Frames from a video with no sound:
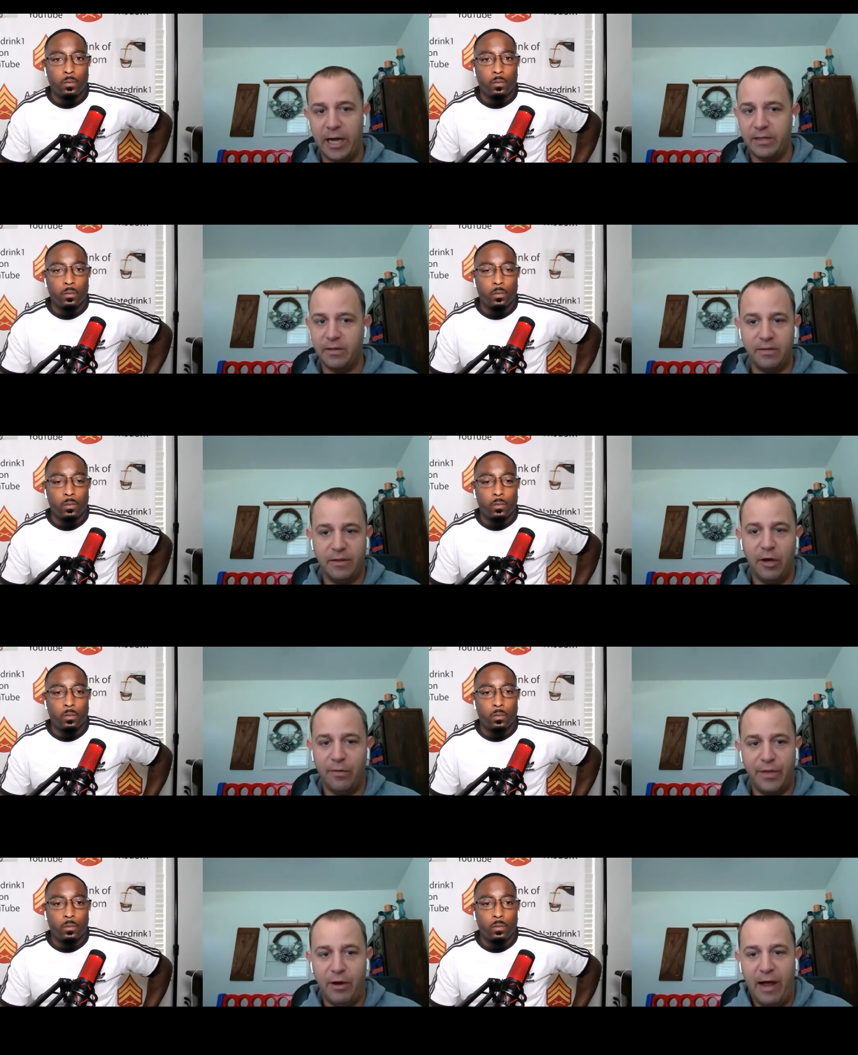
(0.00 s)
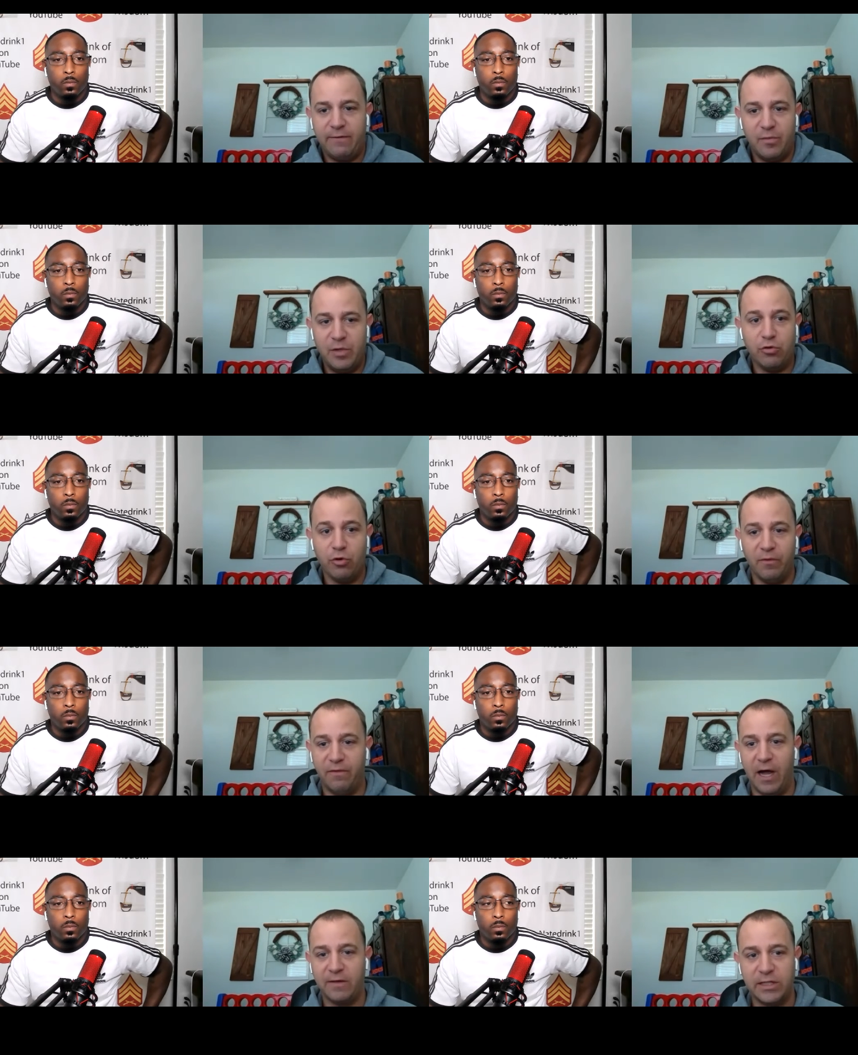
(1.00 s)
Speaker 1: like they'll they'll have to be group of
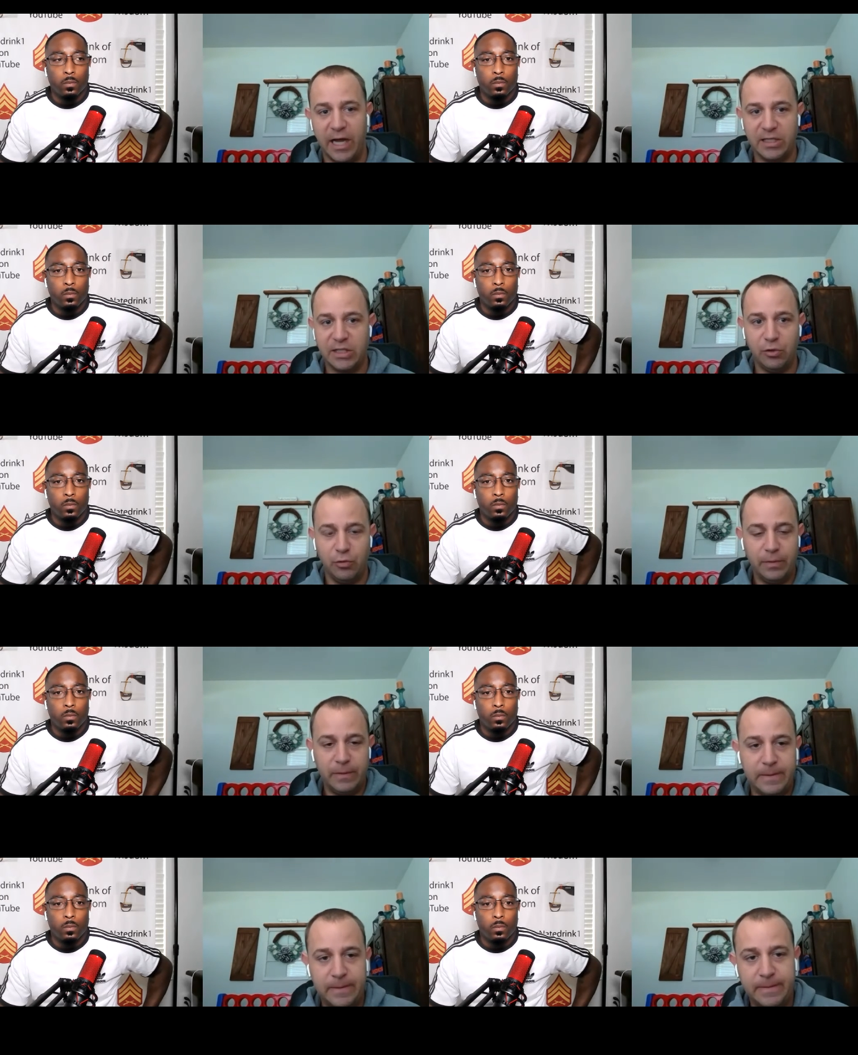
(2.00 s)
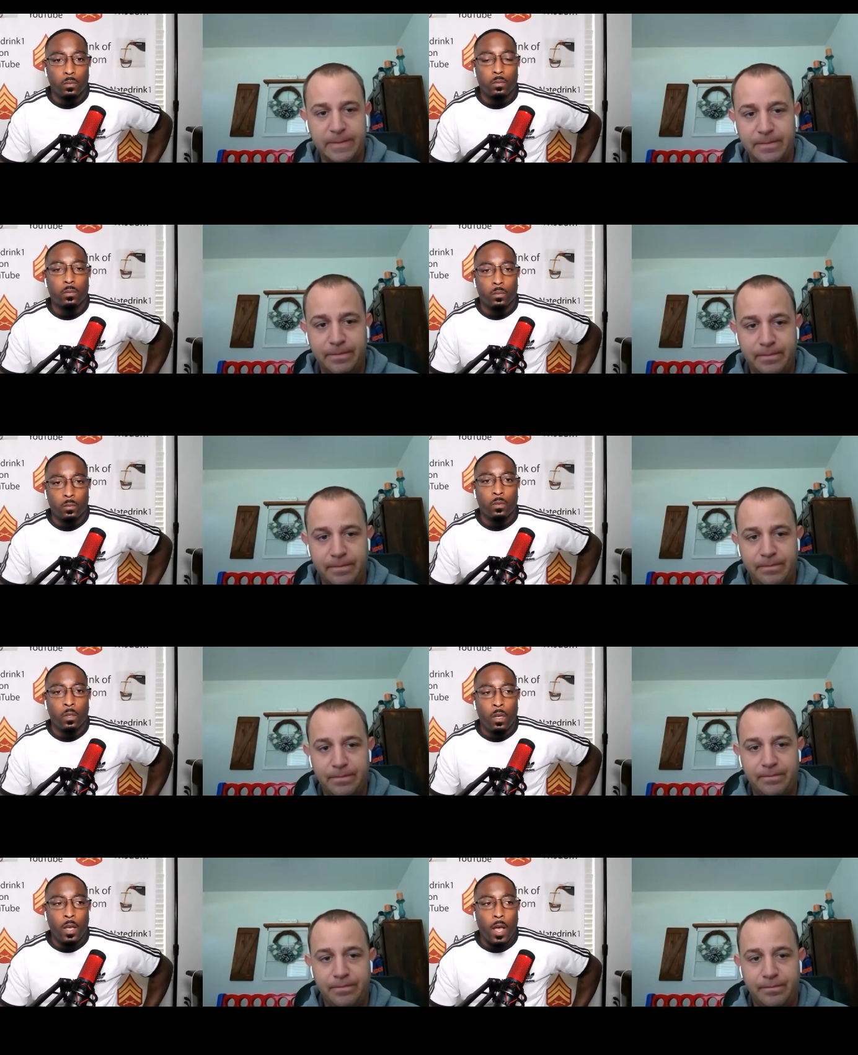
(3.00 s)
five status too.
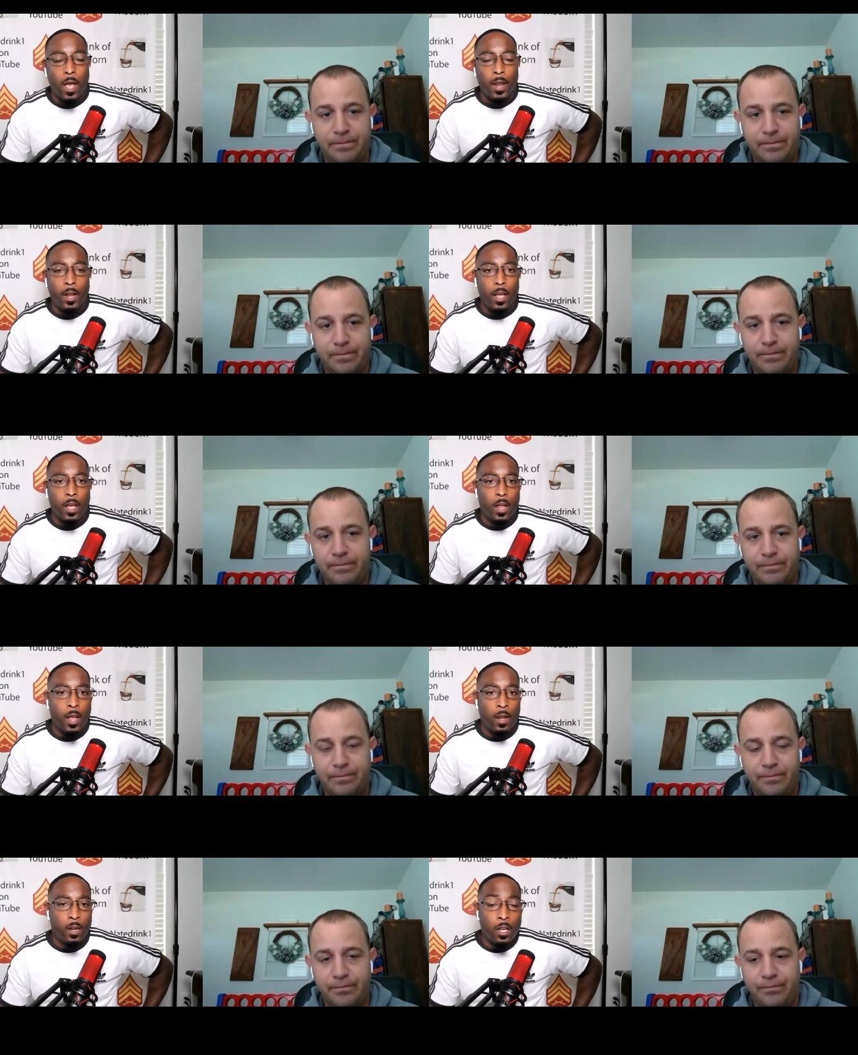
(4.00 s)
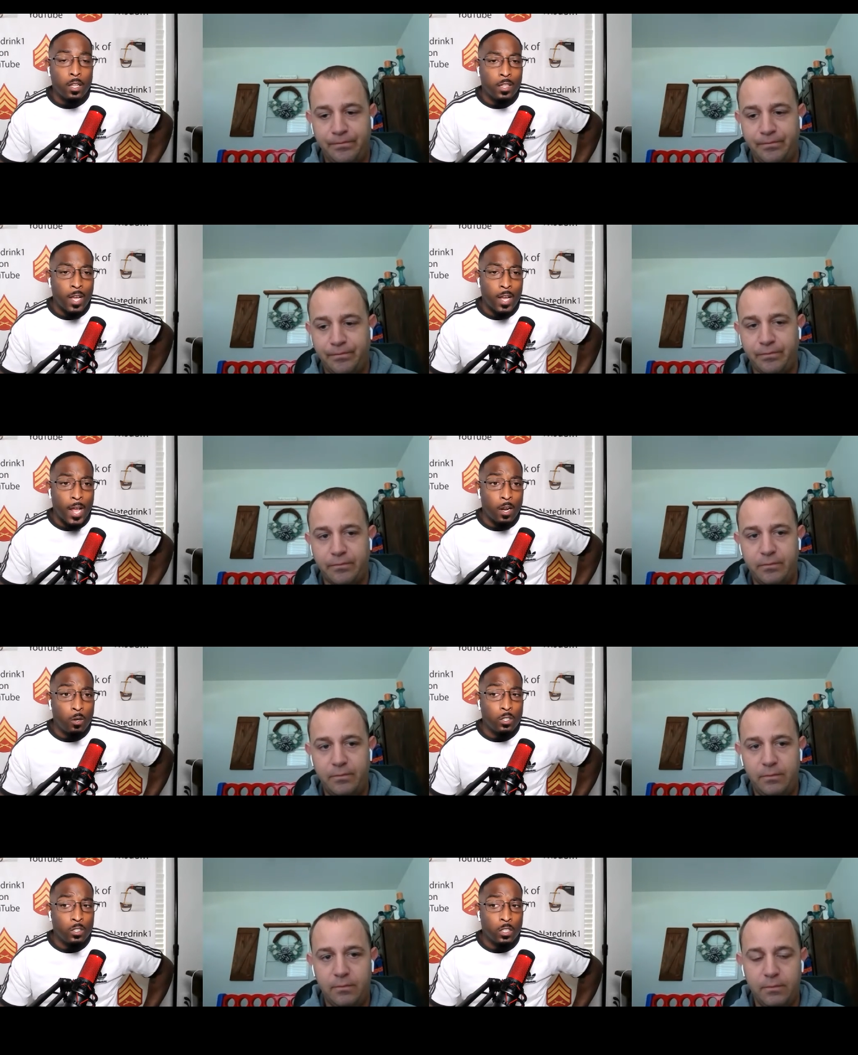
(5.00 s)
Speaker 2: And and another thing I
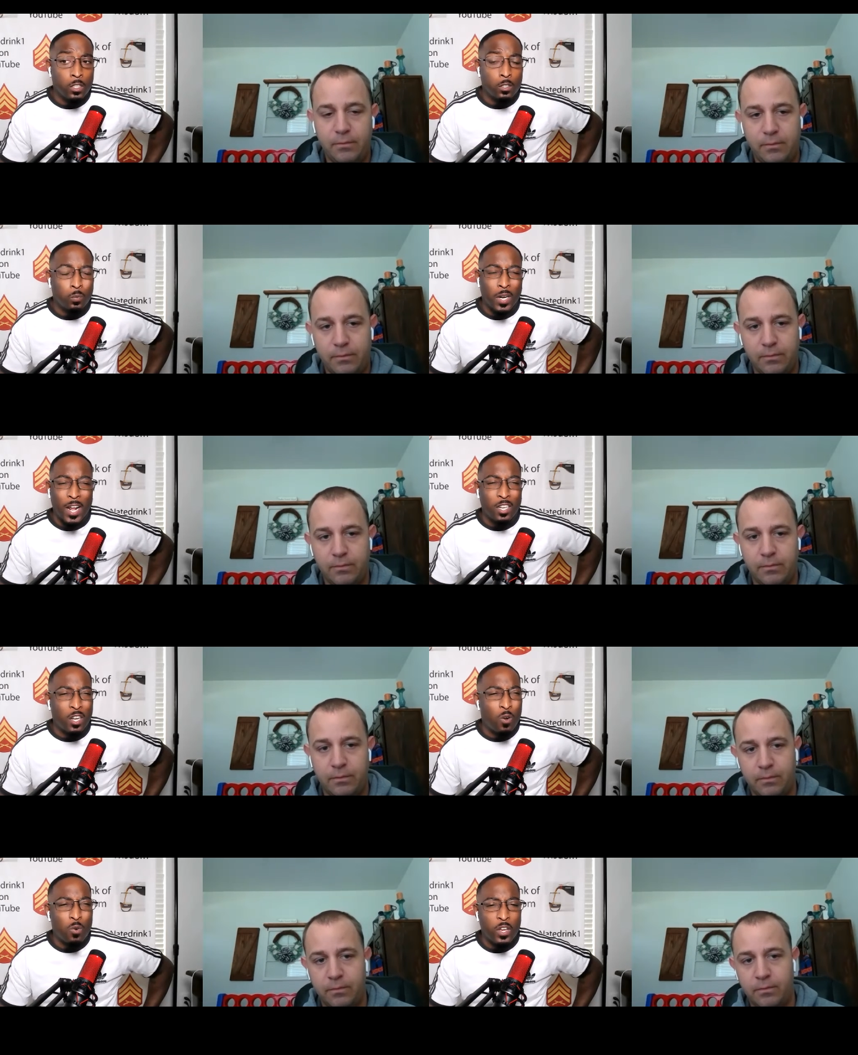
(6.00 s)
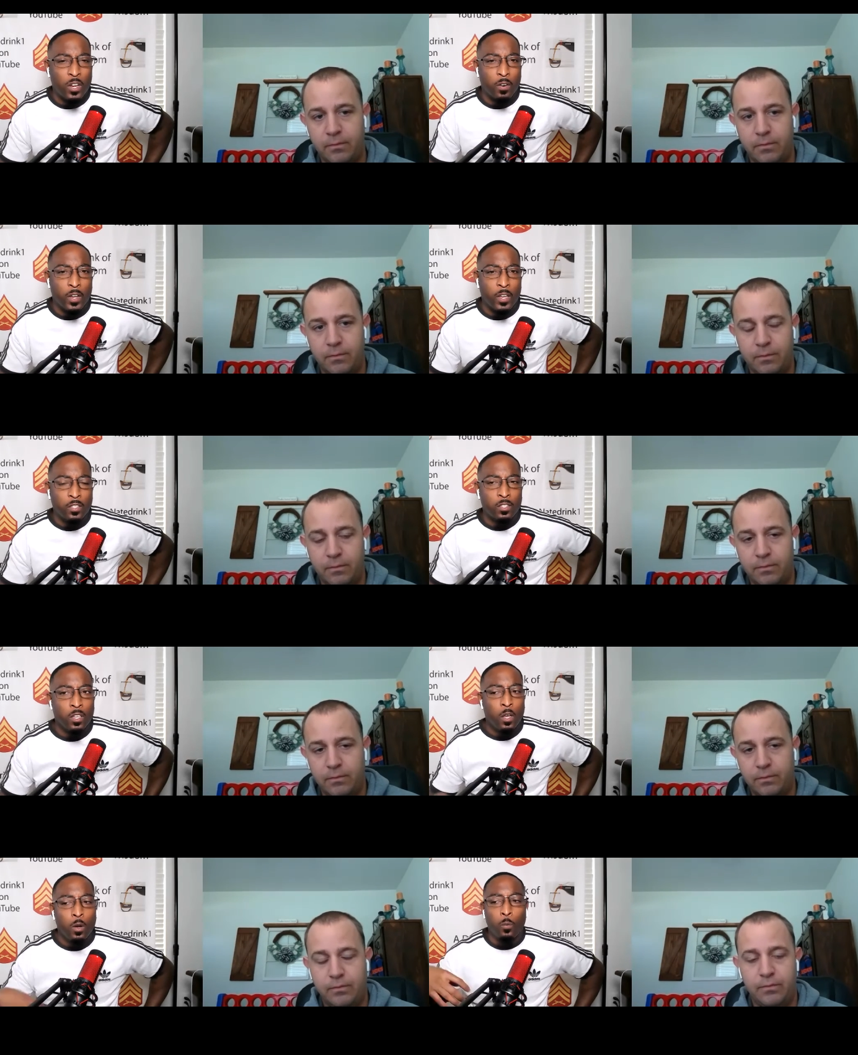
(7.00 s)
noticed is what I don't hear is
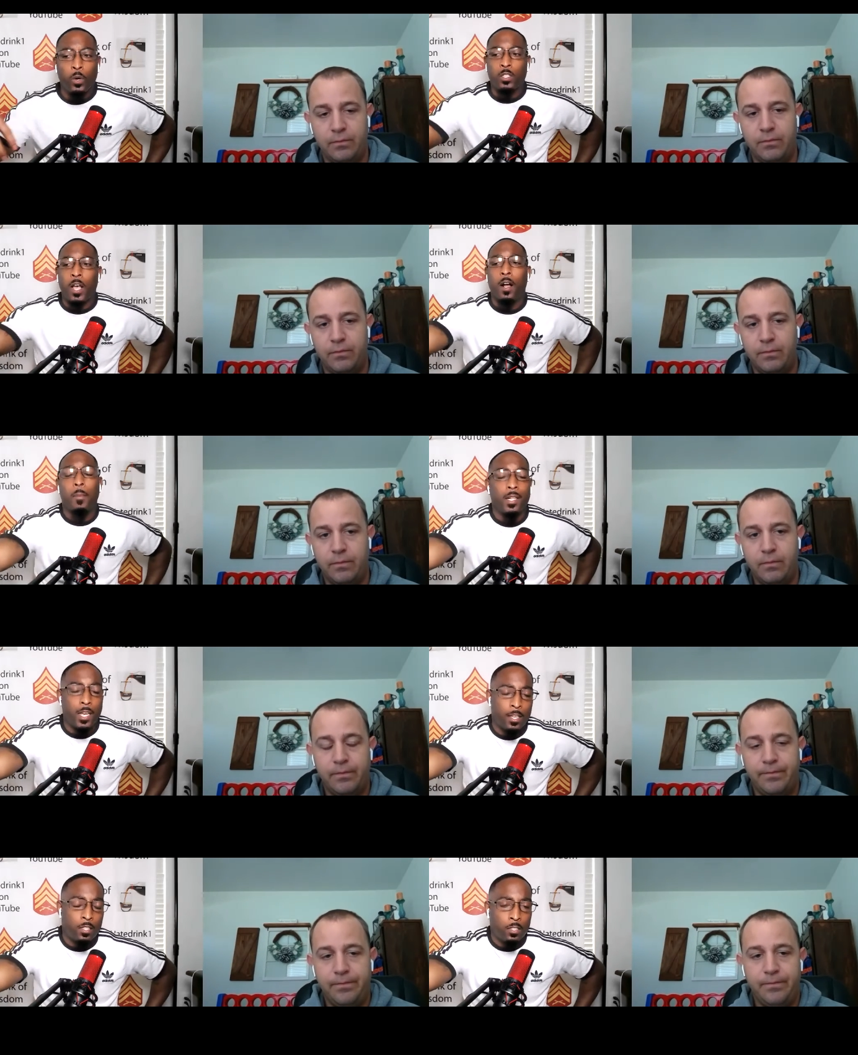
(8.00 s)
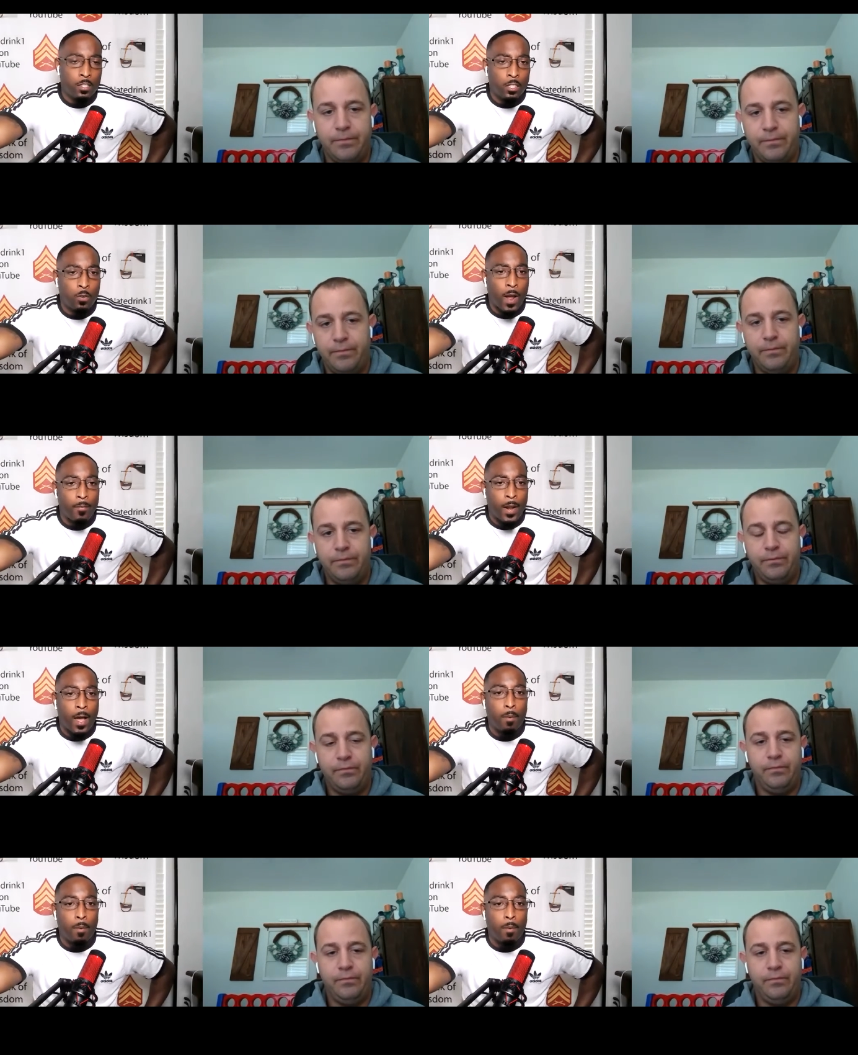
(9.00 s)
we're talking about the SEC grabbing all the